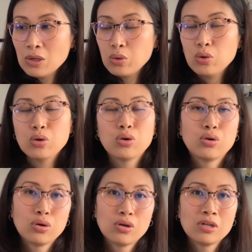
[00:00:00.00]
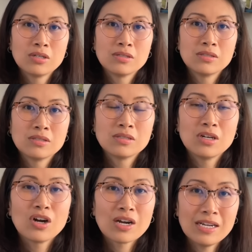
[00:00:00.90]
all
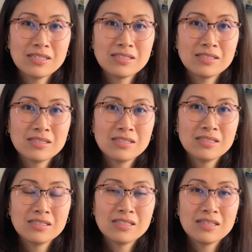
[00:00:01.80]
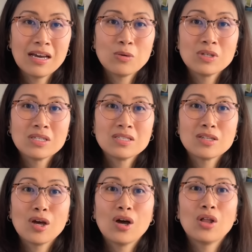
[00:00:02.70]
right, that was
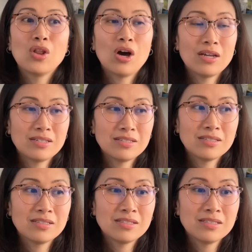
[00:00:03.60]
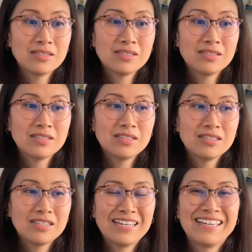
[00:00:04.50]
a lot.
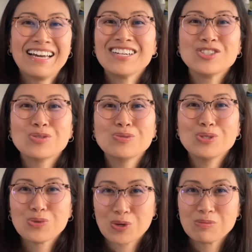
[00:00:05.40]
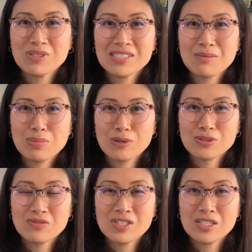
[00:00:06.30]
I don't normally
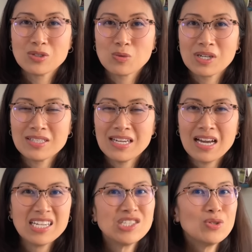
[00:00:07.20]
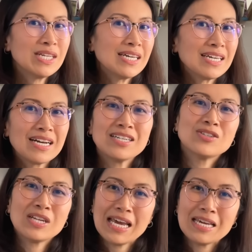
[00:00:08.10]
post videos where I say, I
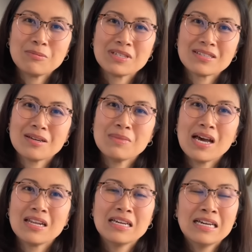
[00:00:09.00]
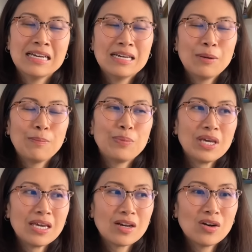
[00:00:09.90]
don't hate, because I'm not
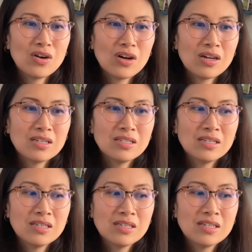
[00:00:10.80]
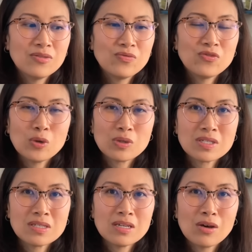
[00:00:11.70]
big on
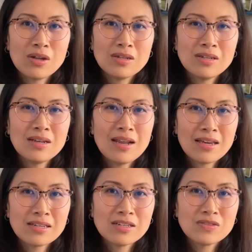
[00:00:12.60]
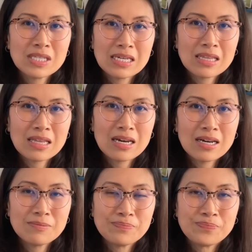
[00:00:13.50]
focusing on negatives like that.